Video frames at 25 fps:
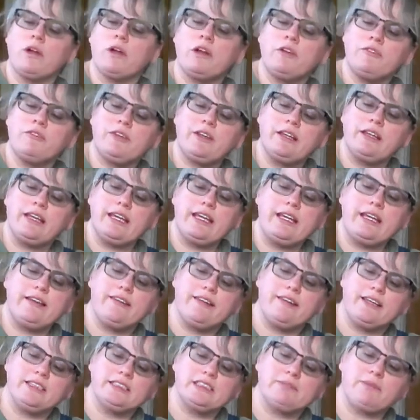One of the neat
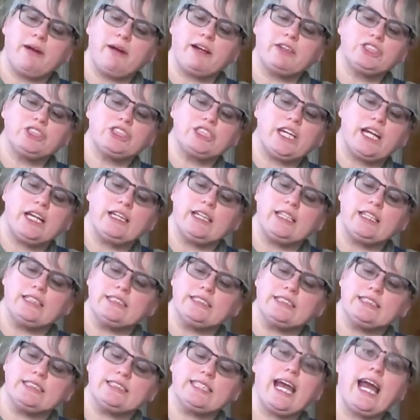things about
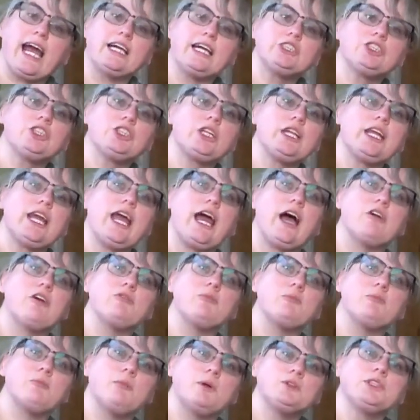Shetlands is they actually
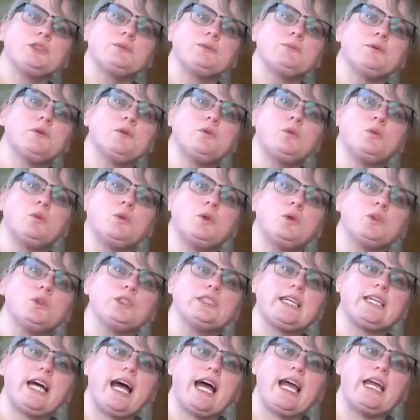have multiple wool
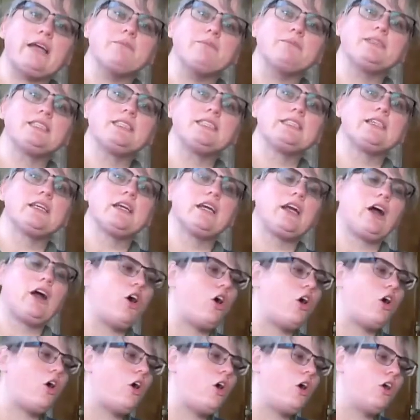types
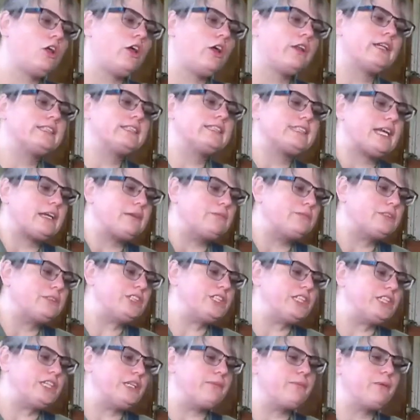all on the same
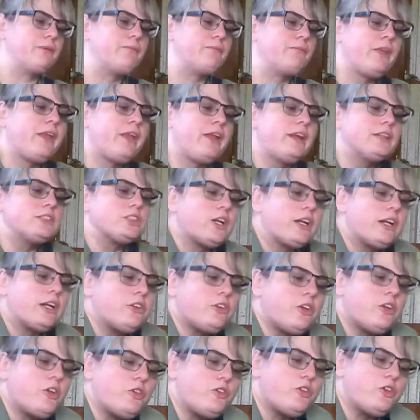sheep. So I
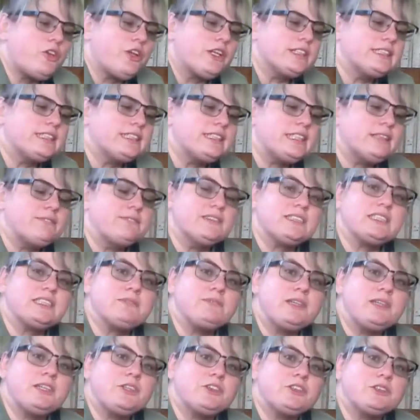don't know if you can see Miss
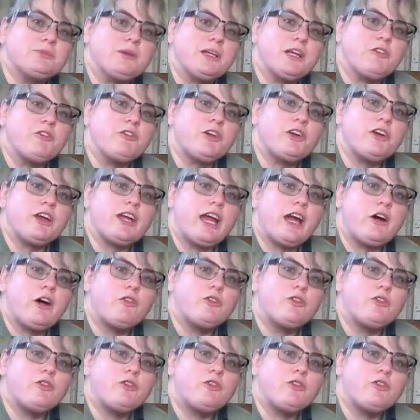Demeter's being a very